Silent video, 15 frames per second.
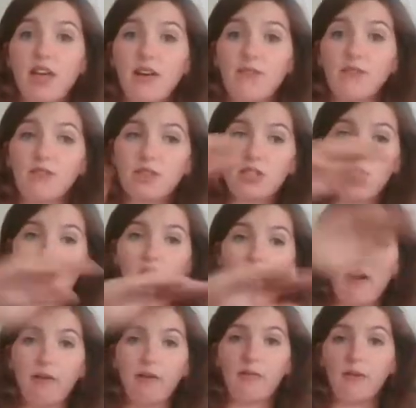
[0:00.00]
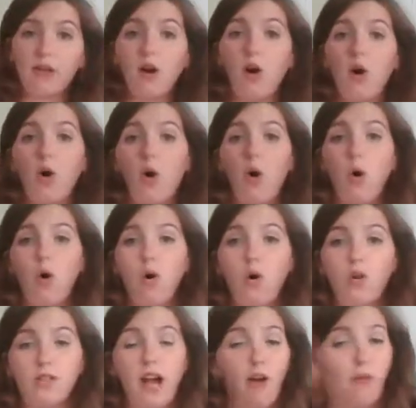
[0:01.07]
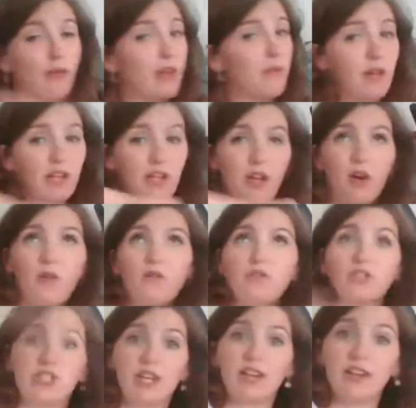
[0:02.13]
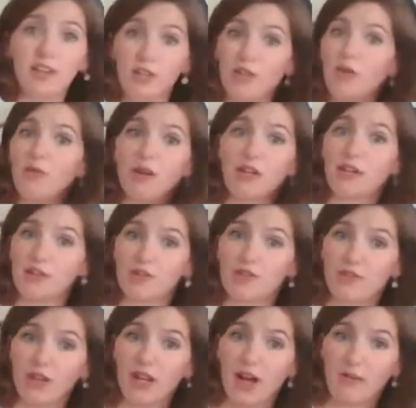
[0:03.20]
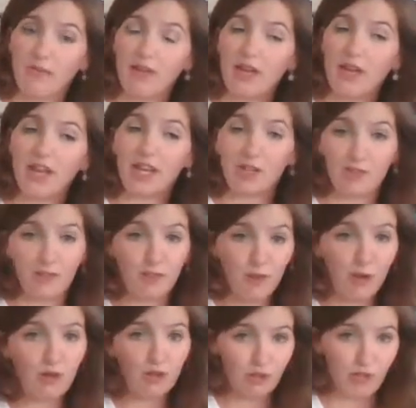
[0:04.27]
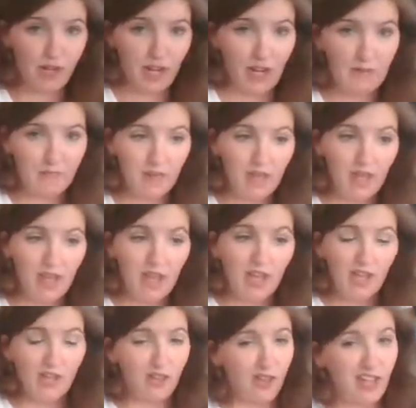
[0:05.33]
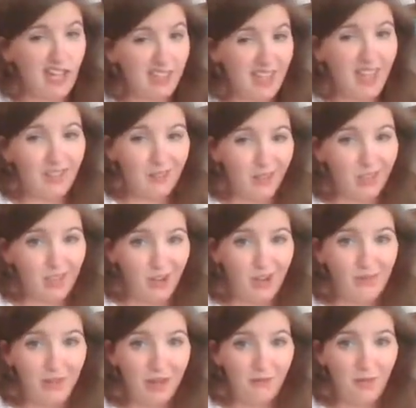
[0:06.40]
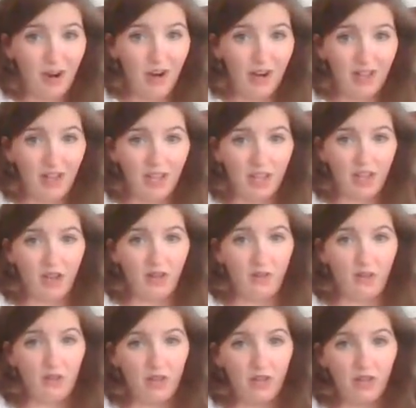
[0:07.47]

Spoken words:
levels. All right. We're going to hold out. We don't want to go zing. You don't want to go straight up, because if you go straight up, you're going to hit that little 30-minute mark and go